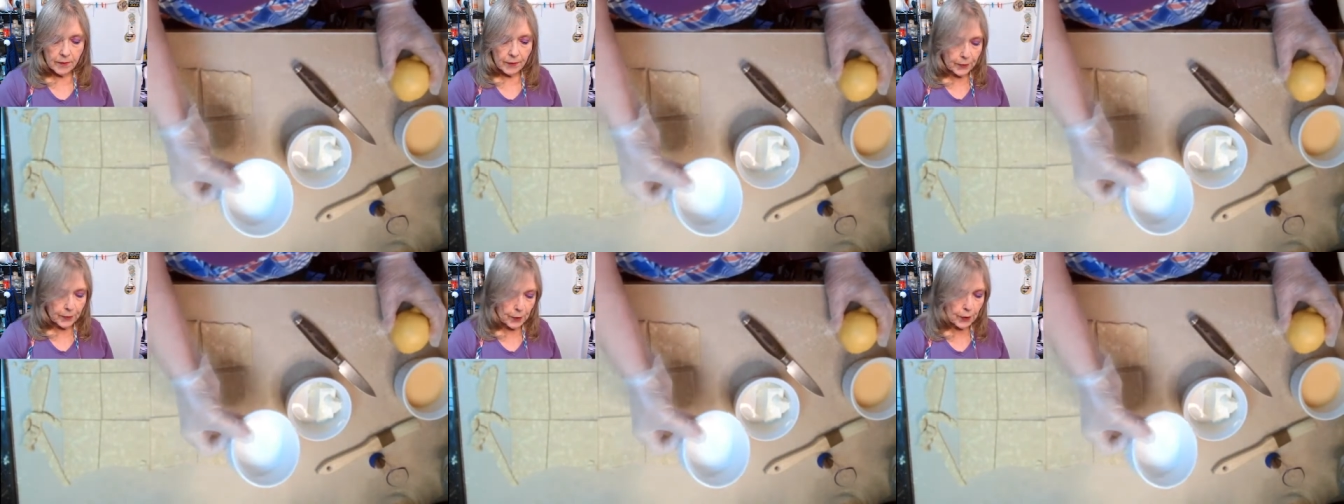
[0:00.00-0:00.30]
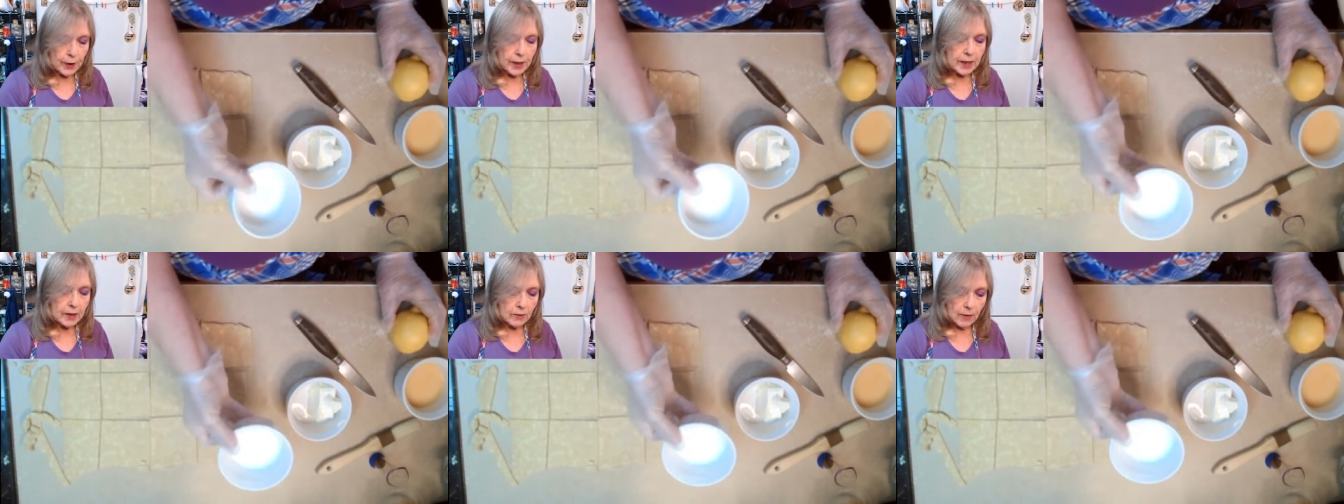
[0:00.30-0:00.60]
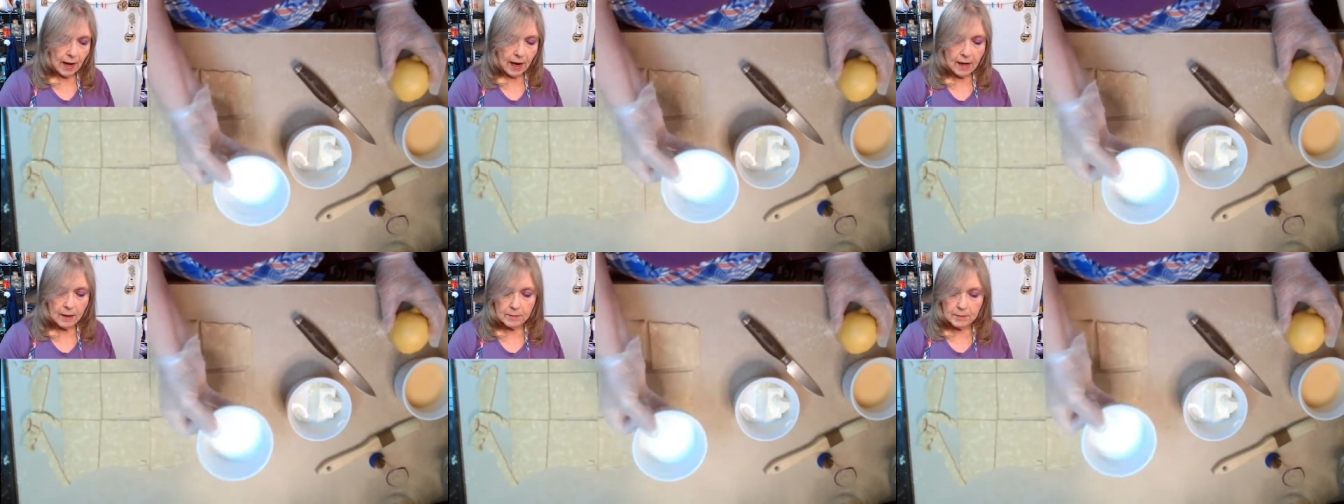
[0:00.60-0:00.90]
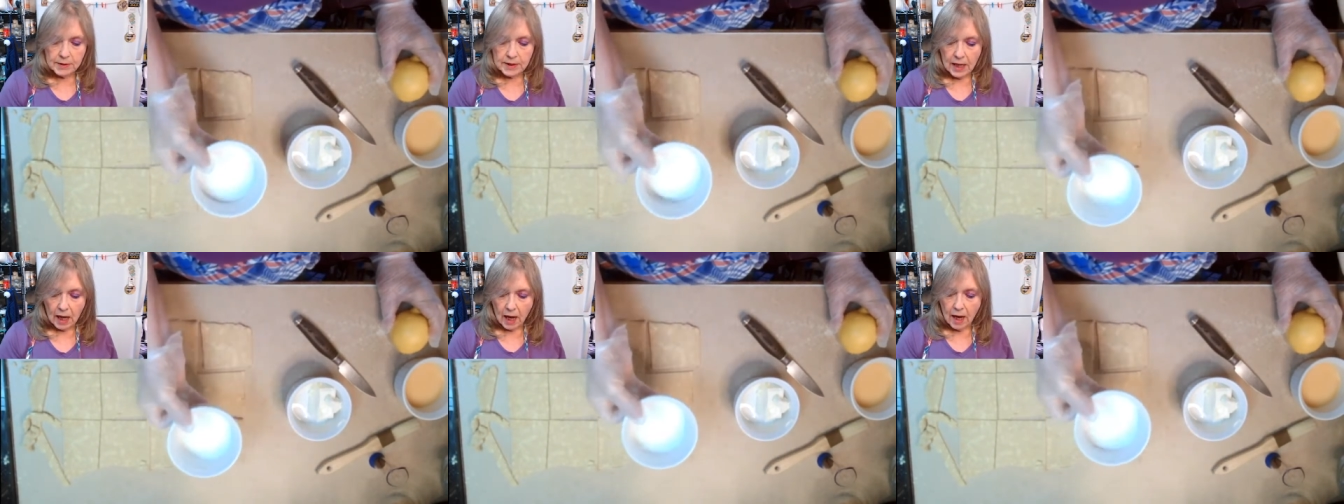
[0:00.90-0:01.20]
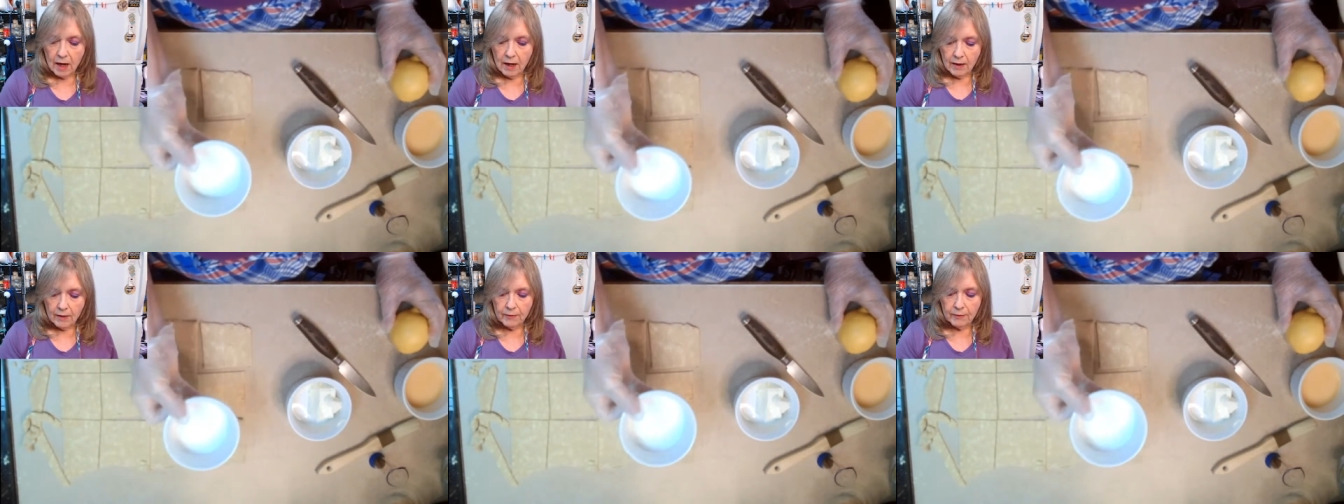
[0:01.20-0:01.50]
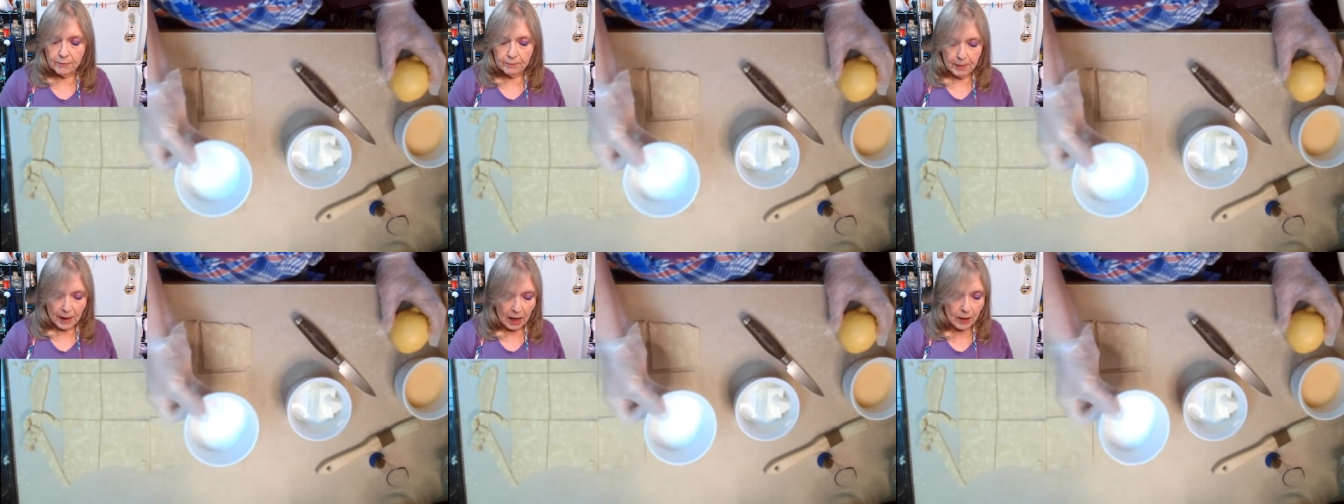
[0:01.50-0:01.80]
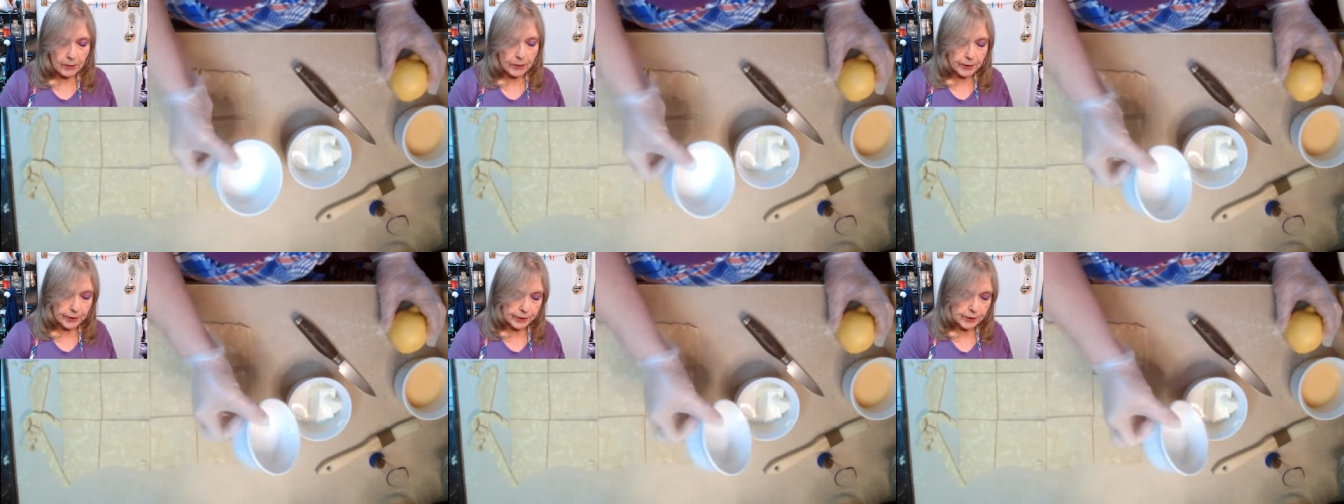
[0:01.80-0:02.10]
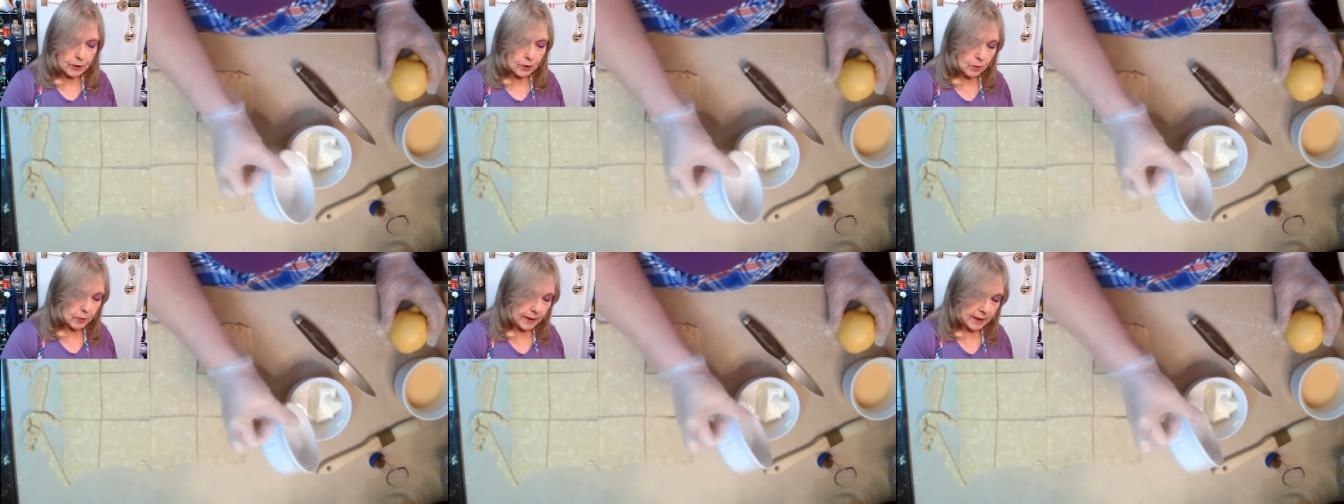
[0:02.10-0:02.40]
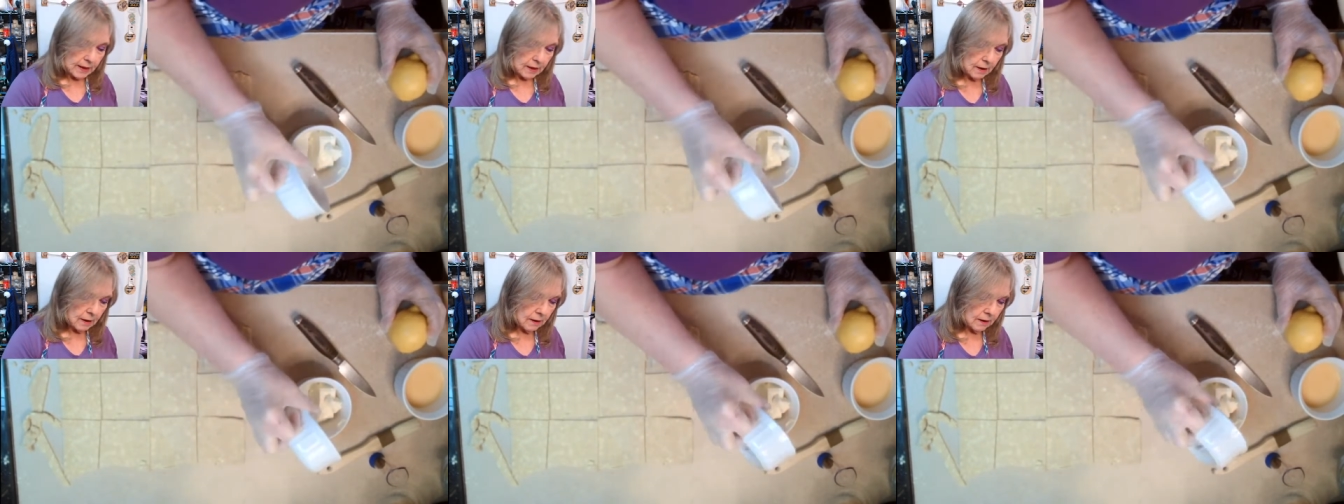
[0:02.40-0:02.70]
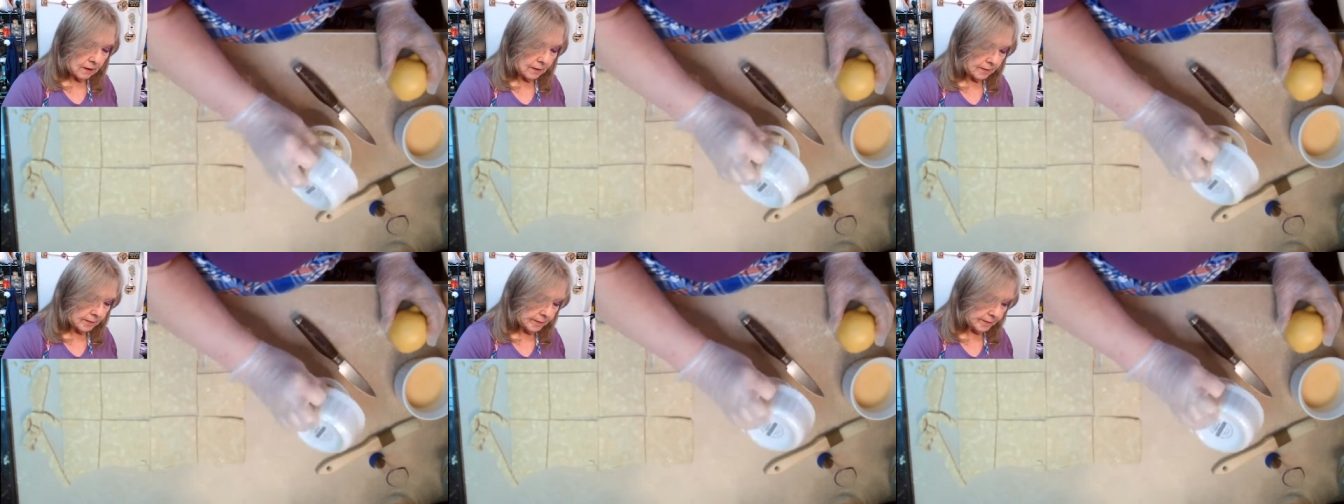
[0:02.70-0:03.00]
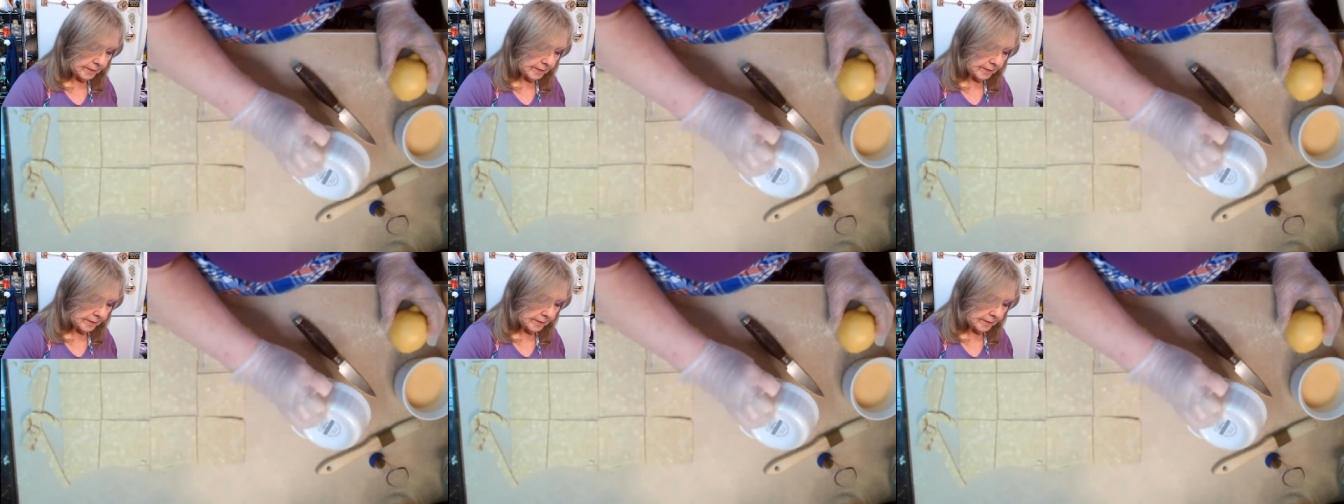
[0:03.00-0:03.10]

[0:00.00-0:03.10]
30 grams of powdered sweetener,